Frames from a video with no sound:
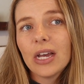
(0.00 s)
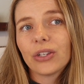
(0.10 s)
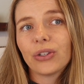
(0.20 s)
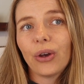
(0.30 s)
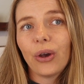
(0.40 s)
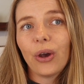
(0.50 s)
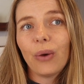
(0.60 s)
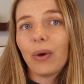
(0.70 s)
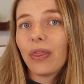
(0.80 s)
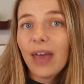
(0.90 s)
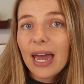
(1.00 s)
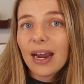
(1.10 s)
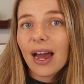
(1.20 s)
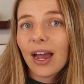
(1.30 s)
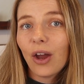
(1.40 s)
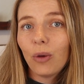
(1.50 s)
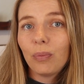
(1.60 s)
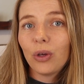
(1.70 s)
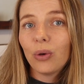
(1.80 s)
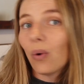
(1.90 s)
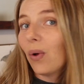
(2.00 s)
So with that, I hope you